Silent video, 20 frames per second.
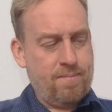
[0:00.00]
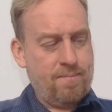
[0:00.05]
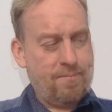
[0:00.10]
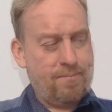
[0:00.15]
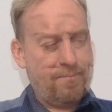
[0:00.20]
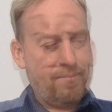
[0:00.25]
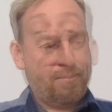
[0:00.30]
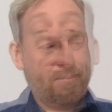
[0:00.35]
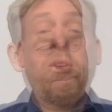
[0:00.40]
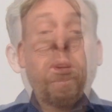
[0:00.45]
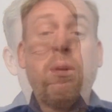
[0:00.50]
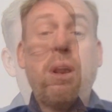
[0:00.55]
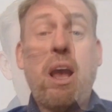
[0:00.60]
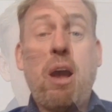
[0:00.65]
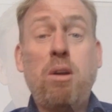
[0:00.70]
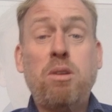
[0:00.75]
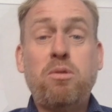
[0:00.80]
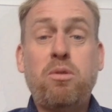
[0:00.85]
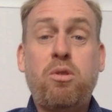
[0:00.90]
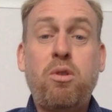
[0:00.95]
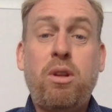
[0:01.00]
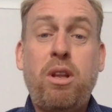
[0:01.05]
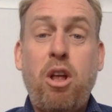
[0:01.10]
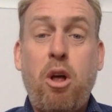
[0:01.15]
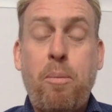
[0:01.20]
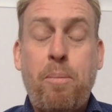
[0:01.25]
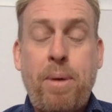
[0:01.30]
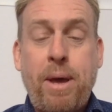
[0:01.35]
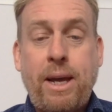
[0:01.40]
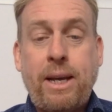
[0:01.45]
what we'll do now is we'll do a
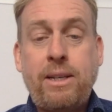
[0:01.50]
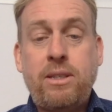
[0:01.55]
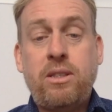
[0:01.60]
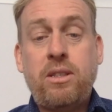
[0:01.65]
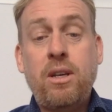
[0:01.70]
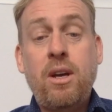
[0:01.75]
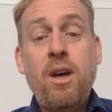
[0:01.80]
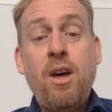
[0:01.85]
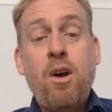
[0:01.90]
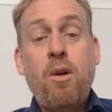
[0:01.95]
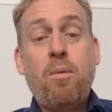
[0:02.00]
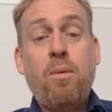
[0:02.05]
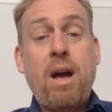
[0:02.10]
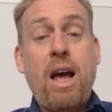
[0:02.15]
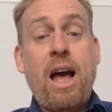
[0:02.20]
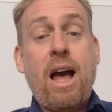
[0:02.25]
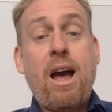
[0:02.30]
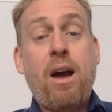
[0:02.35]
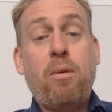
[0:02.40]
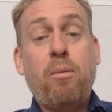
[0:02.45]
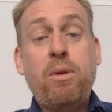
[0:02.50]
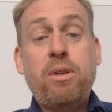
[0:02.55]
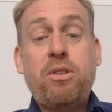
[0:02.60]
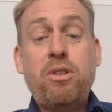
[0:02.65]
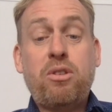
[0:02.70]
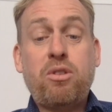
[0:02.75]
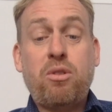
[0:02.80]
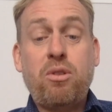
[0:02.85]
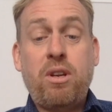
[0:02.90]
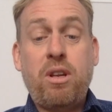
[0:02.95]
little piece where we're
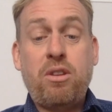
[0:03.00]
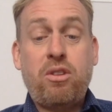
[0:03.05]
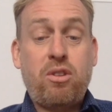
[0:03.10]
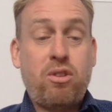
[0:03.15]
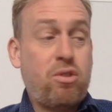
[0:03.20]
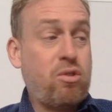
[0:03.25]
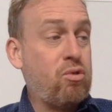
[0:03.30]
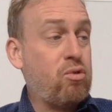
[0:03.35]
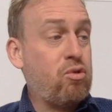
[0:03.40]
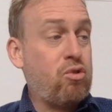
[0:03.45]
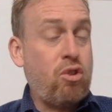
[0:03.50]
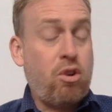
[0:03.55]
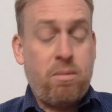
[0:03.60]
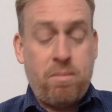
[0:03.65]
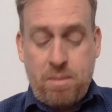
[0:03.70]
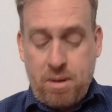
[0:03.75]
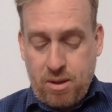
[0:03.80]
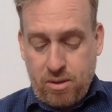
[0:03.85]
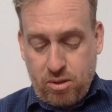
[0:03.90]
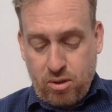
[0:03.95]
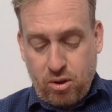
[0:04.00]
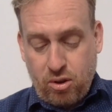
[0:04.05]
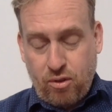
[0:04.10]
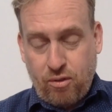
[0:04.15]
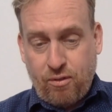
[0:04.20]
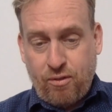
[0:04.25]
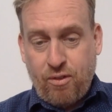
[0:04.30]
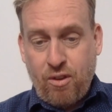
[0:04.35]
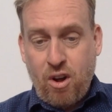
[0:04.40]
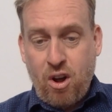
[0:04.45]
just going to strum those
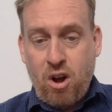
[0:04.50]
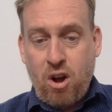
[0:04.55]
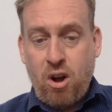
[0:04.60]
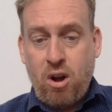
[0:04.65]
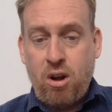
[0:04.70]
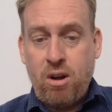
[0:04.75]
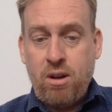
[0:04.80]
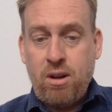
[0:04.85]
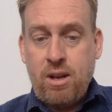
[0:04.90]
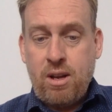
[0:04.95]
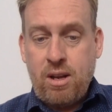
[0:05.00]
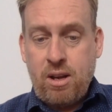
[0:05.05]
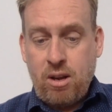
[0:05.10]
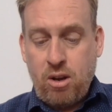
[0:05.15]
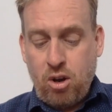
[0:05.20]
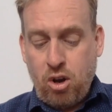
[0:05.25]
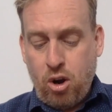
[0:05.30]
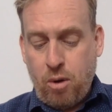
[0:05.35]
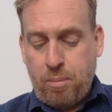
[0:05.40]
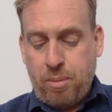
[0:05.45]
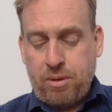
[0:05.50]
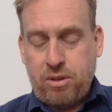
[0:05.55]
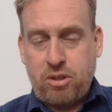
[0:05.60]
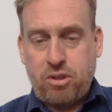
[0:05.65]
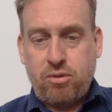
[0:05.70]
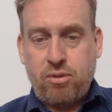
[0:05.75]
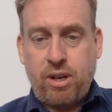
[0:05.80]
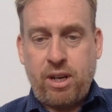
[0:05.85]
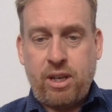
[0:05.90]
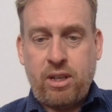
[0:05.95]
4 open
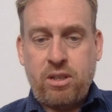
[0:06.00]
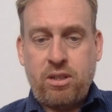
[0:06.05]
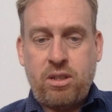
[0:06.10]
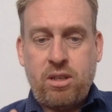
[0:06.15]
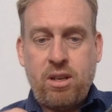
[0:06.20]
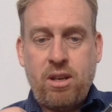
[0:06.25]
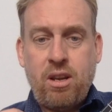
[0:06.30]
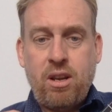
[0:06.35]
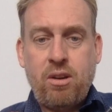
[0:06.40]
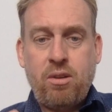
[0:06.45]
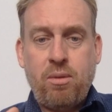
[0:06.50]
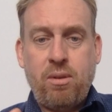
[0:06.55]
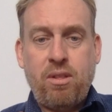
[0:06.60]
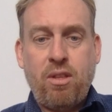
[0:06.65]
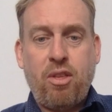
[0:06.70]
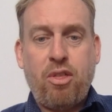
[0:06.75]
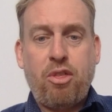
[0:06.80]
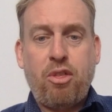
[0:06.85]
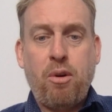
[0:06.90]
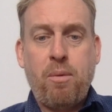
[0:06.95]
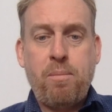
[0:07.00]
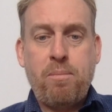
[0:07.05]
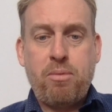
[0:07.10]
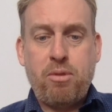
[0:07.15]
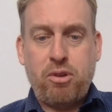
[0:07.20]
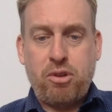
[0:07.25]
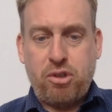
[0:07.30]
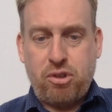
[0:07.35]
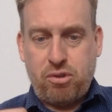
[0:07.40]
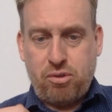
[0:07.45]
strings doing the thumb
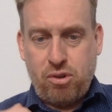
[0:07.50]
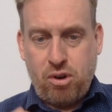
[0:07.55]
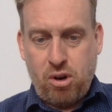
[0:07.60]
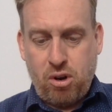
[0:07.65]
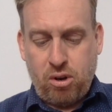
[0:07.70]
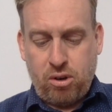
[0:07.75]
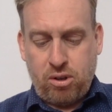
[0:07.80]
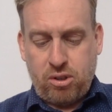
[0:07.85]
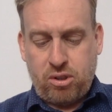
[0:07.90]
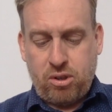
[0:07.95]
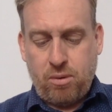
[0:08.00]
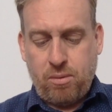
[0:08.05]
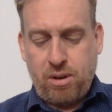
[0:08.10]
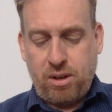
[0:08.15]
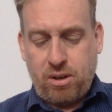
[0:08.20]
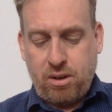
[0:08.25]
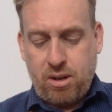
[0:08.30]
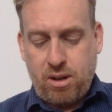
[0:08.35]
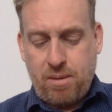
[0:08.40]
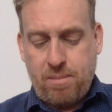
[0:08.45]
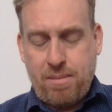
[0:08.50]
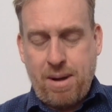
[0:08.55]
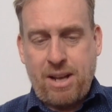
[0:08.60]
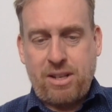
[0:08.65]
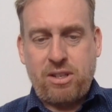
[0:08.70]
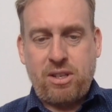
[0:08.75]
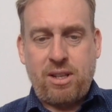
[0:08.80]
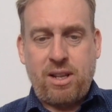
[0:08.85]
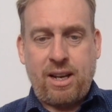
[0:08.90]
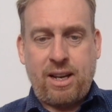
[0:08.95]
brush stroke. So we're going to
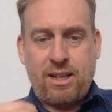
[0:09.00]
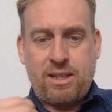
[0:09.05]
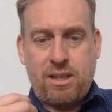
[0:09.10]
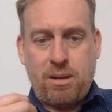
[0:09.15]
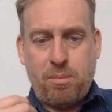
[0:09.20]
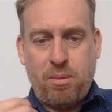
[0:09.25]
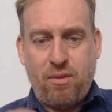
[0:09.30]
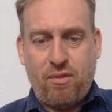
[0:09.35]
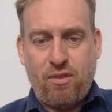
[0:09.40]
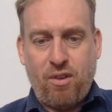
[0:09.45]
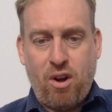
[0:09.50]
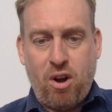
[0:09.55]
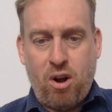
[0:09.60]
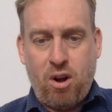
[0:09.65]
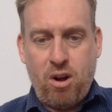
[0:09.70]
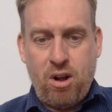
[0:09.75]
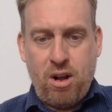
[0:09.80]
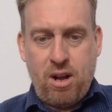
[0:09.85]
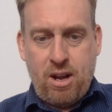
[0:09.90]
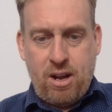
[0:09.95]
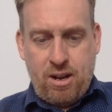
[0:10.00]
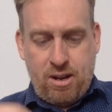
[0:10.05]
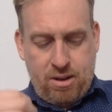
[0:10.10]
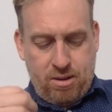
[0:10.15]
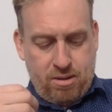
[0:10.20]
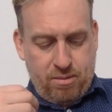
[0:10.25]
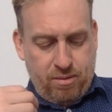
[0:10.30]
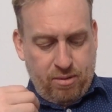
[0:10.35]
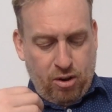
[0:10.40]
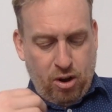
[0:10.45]
imagine, like I said before,
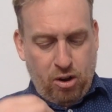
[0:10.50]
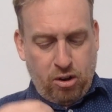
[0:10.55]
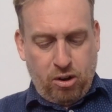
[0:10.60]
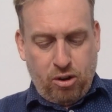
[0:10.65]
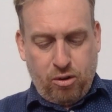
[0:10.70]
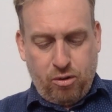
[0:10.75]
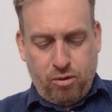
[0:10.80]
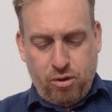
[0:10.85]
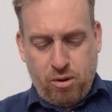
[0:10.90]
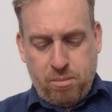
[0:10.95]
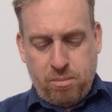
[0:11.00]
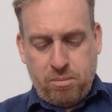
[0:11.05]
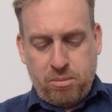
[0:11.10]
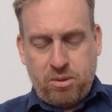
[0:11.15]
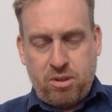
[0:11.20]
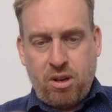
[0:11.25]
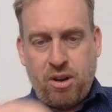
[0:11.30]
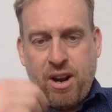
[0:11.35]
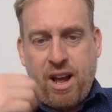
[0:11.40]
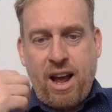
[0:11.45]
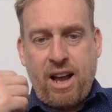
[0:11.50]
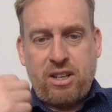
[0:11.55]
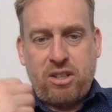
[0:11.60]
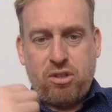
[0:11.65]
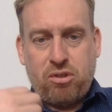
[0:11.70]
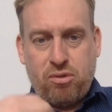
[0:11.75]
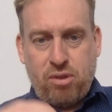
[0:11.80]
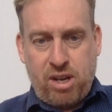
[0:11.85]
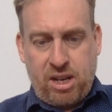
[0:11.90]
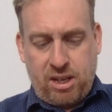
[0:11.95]
that we've got crumbs on our
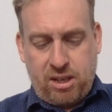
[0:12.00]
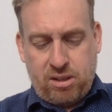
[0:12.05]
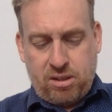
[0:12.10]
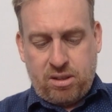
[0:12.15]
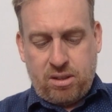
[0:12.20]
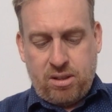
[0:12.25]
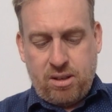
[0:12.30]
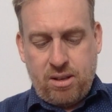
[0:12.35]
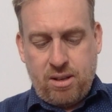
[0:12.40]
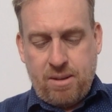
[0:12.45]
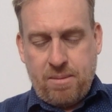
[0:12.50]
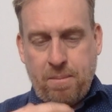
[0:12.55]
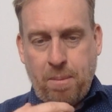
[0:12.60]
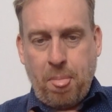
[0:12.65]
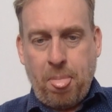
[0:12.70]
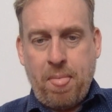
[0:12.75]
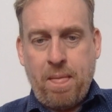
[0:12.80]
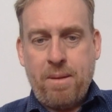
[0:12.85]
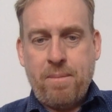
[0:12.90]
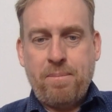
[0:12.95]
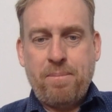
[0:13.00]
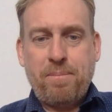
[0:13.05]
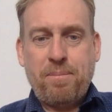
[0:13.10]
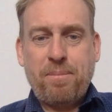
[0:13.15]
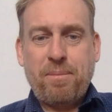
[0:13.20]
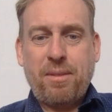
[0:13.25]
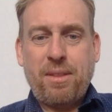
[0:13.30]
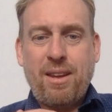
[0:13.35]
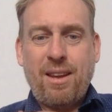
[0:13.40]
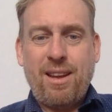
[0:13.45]
strings,
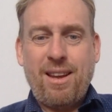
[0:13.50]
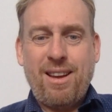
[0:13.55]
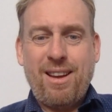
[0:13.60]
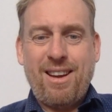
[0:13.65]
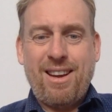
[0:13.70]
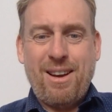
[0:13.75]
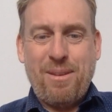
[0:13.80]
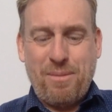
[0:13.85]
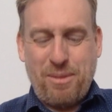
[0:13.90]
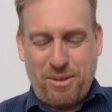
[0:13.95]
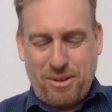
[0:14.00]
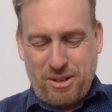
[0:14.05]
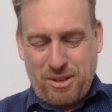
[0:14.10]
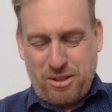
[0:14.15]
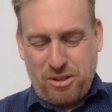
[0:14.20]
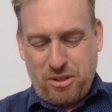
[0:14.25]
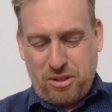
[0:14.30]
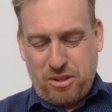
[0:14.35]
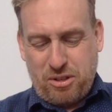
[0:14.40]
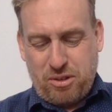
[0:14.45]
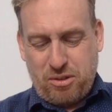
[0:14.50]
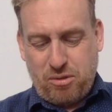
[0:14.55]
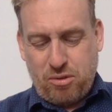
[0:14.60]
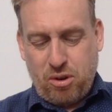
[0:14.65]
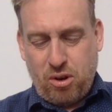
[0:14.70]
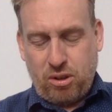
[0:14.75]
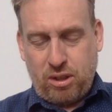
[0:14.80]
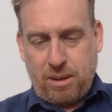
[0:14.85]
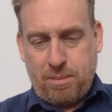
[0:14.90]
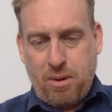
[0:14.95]
and we're going to just
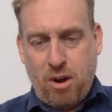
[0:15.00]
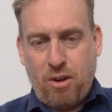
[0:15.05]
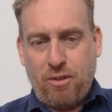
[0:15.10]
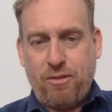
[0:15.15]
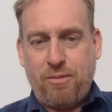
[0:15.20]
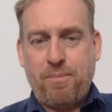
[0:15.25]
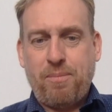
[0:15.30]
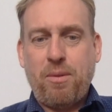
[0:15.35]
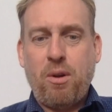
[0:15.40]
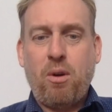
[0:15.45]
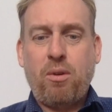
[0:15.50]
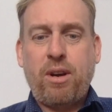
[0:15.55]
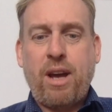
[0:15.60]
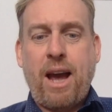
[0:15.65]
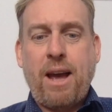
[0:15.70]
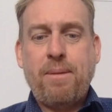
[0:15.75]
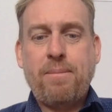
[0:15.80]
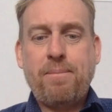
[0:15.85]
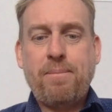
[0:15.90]
stroke them off. Okay.